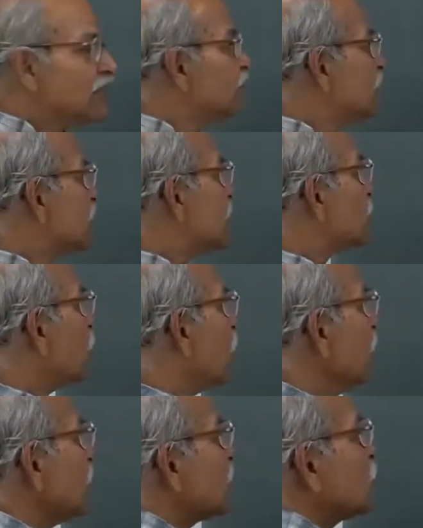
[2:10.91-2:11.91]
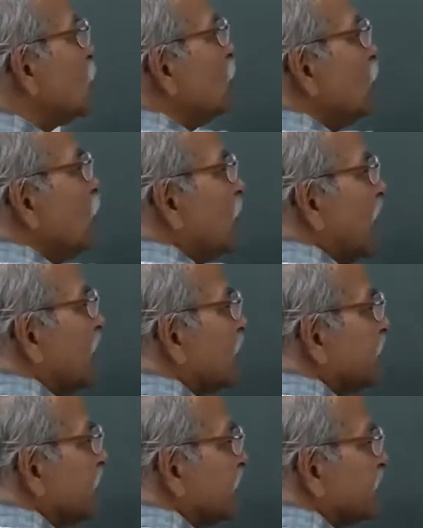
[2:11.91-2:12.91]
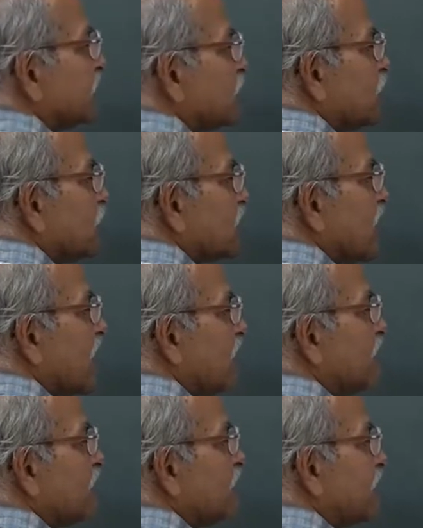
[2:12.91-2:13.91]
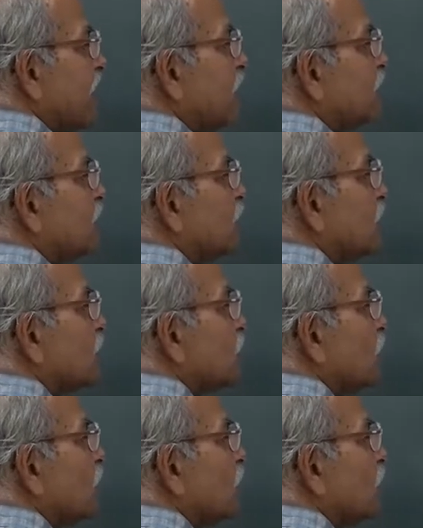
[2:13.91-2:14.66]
which is also moving, suppose I have a frame which is